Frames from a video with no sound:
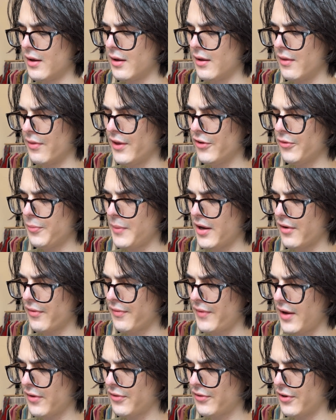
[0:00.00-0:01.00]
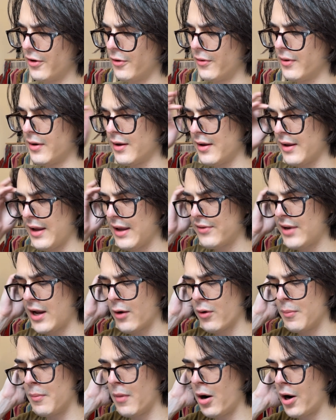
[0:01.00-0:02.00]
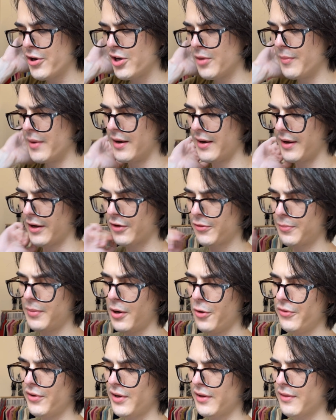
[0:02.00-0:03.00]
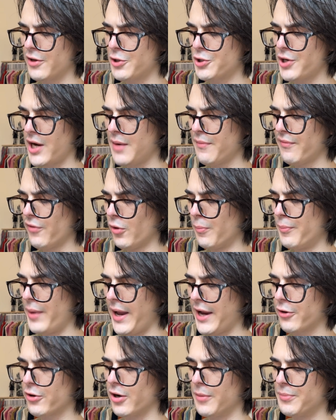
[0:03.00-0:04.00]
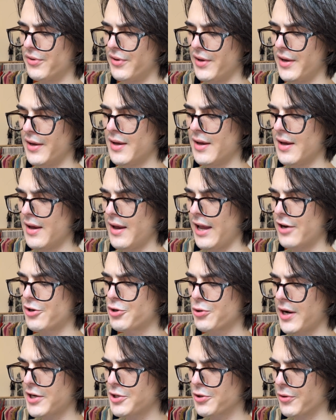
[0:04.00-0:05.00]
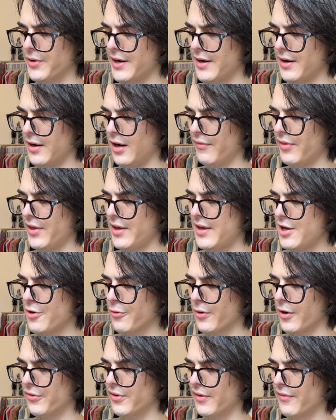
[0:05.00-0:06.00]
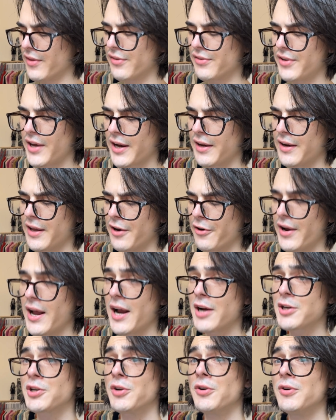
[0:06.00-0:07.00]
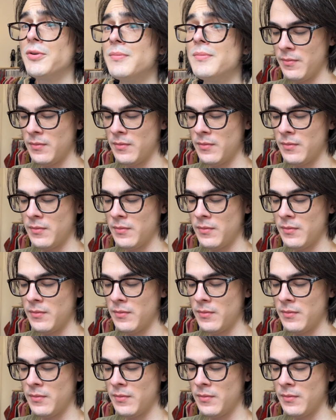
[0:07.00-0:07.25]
This manifesto is now a monument exposing the shameful bankruptcy and treachery of the heroes of the Second International.